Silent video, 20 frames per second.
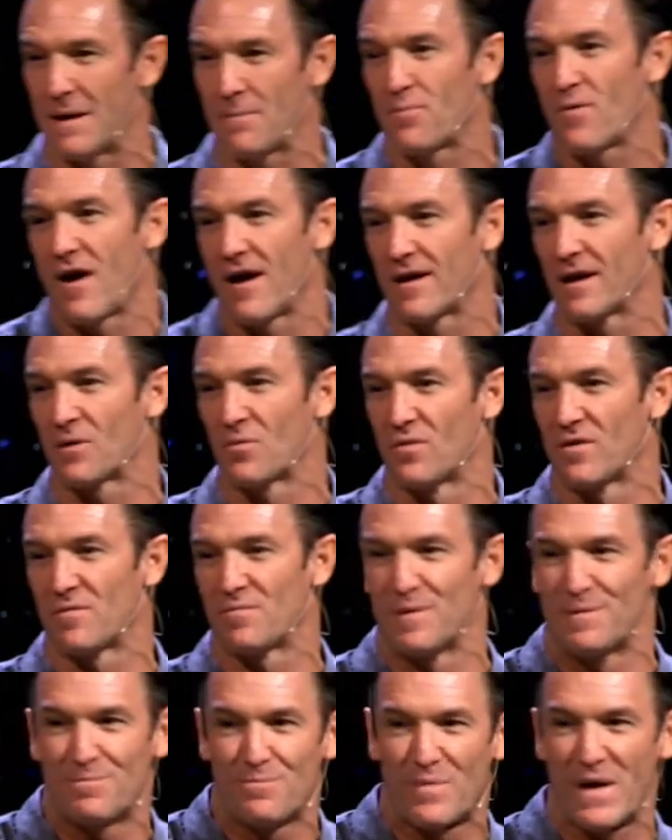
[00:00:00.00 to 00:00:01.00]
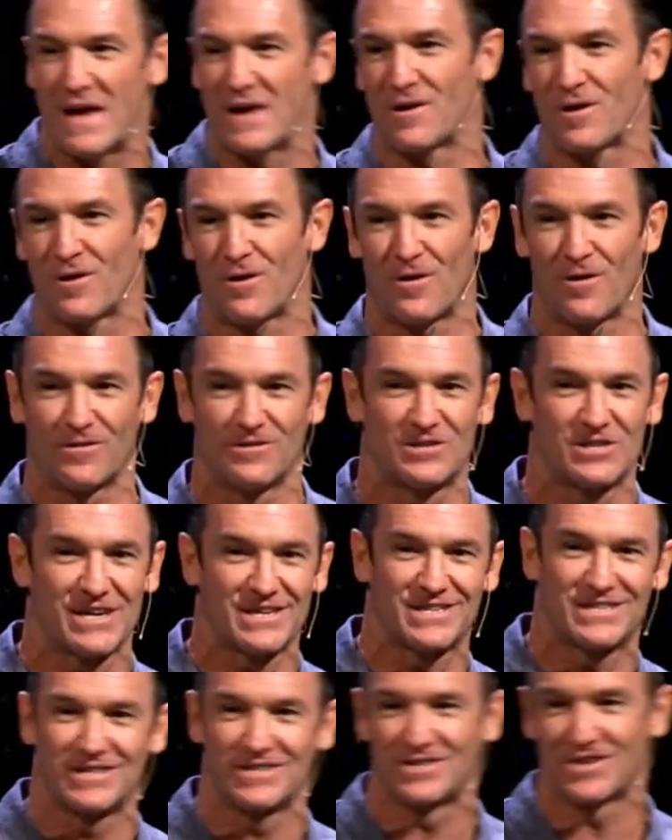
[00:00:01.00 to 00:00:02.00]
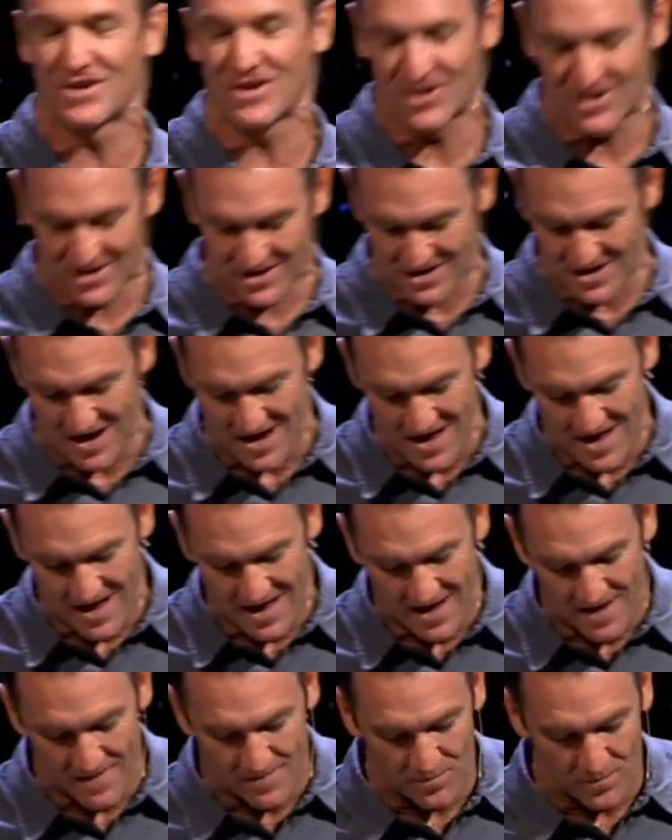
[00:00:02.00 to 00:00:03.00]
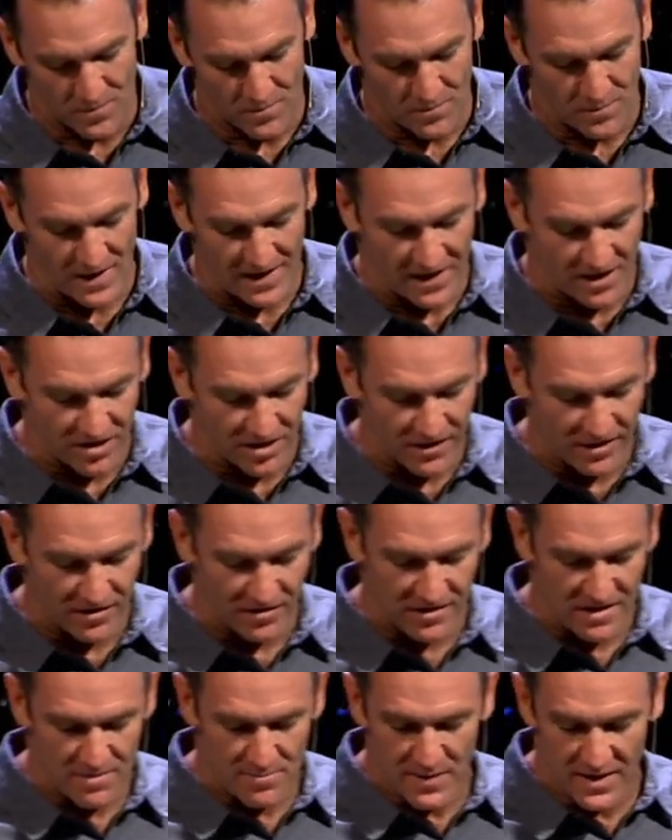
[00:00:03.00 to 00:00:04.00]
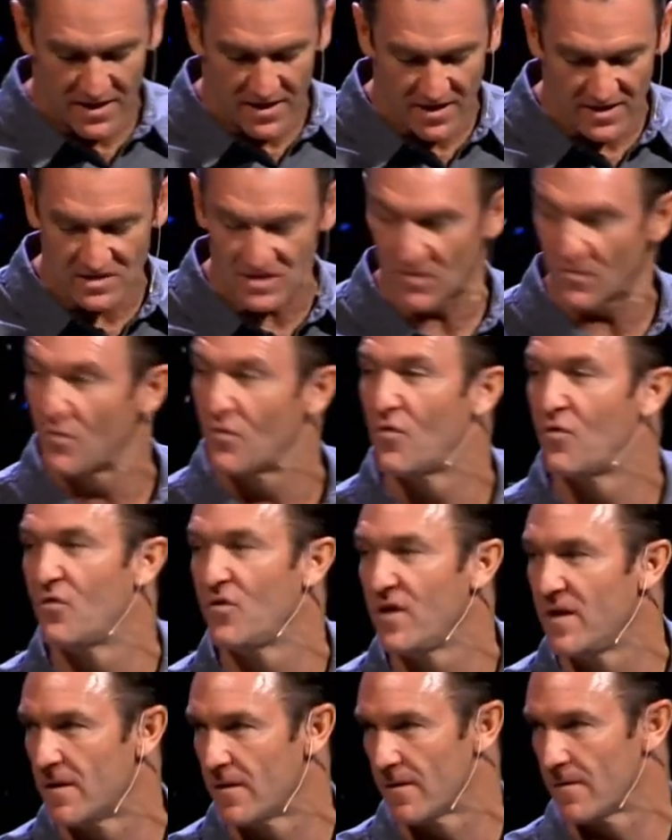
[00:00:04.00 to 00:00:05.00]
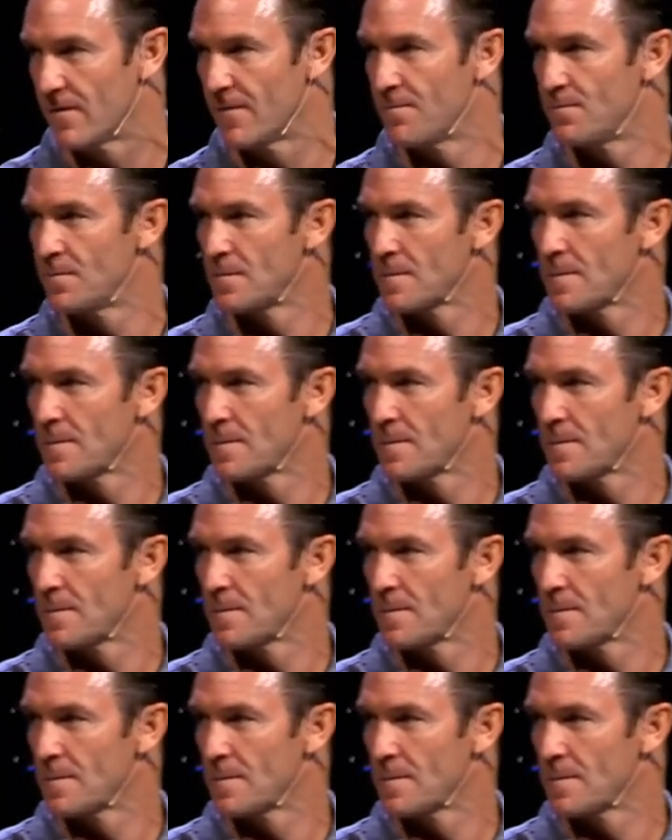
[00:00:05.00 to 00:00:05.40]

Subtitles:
product would have been better or just as good, but clearly because of fear.